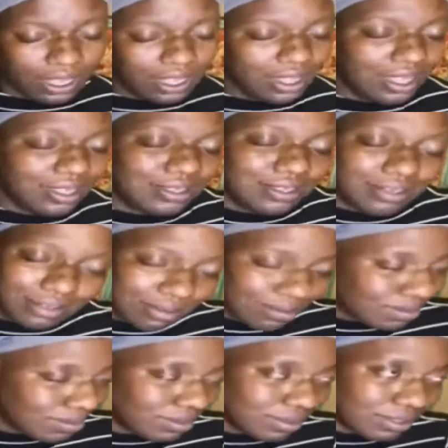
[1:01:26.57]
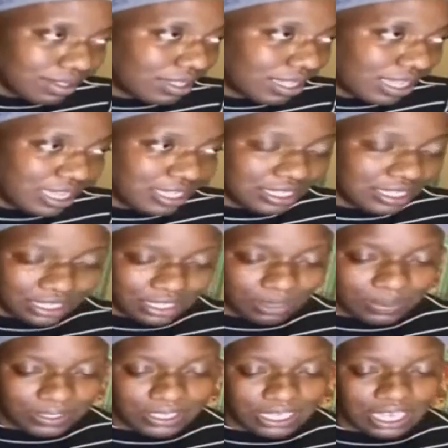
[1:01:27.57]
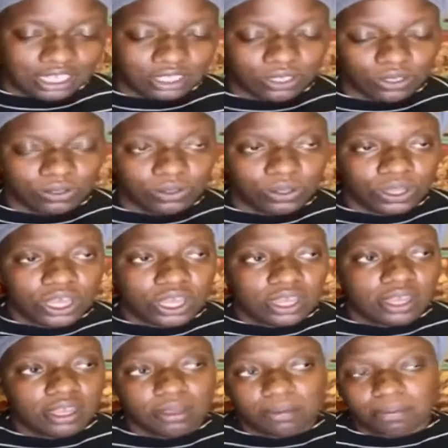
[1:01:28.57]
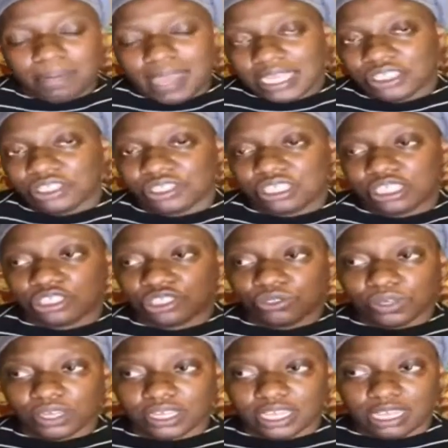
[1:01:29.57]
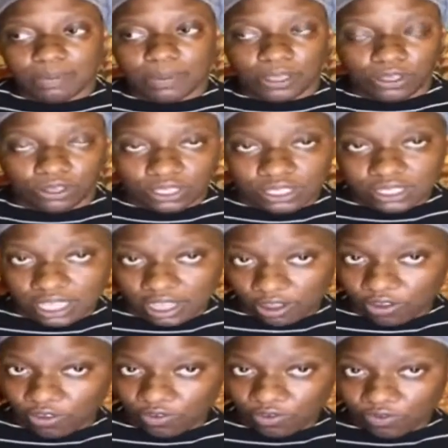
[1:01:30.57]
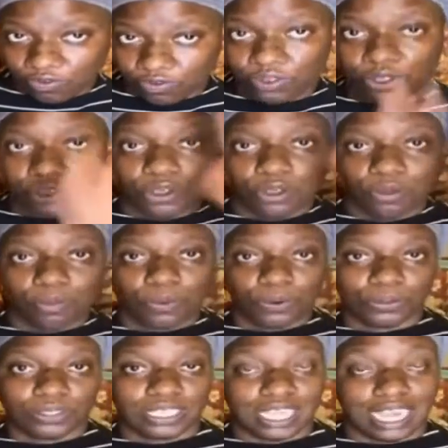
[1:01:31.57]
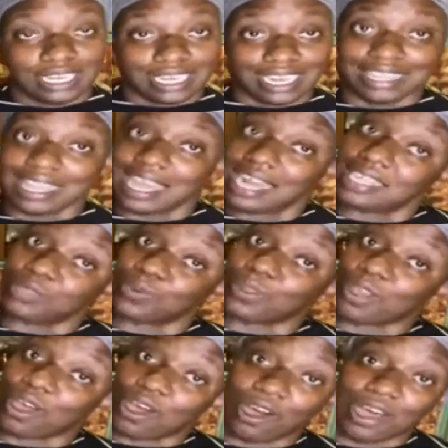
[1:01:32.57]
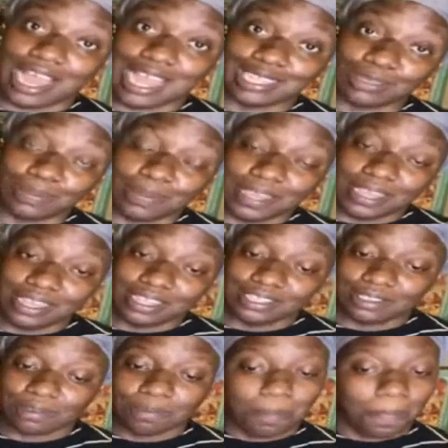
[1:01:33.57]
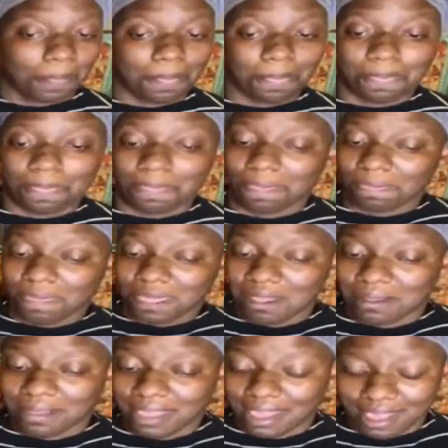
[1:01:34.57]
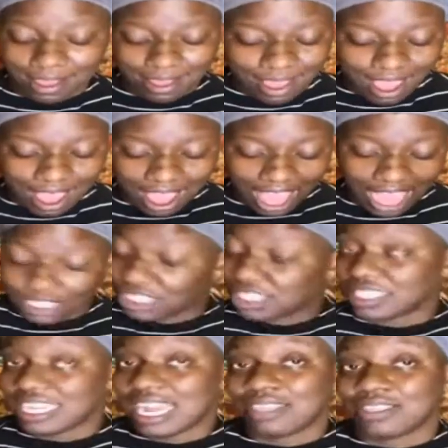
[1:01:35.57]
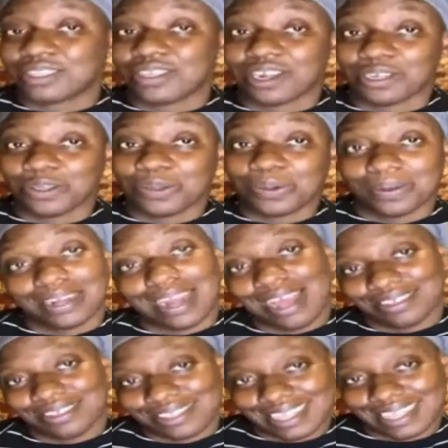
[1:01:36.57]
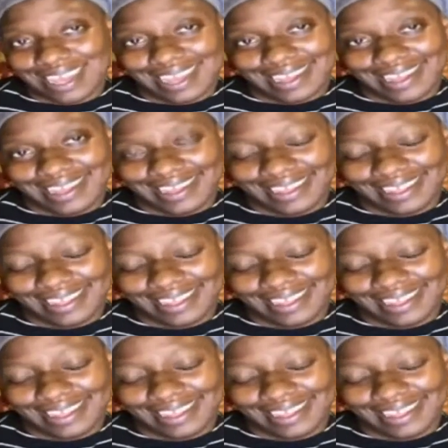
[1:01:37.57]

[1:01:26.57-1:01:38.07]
And that's easily to be said. So make sure that you are keeping yourself protected. That is with all aspects. Okay? I just now started going outside.